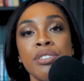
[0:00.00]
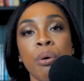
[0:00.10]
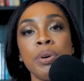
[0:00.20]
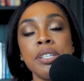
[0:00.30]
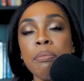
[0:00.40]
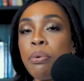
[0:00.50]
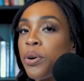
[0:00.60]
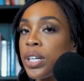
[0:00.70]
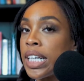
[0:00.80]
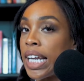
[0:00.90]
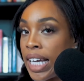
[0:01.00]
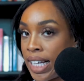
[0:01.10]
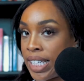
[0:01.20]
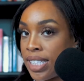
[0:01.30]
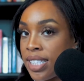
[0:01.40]
So what's important
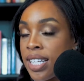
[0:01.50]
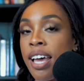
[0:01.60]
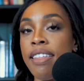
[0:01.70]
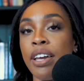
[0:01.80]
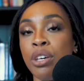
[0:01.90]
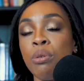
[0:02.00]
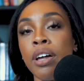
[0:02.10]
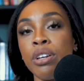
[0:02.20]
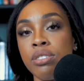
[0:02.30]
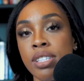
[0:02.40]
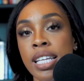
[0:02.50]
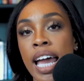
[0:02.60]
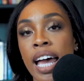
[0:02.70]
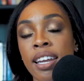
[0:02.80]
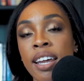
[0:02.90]
is that you
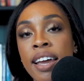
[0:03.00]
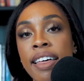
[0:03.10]
understand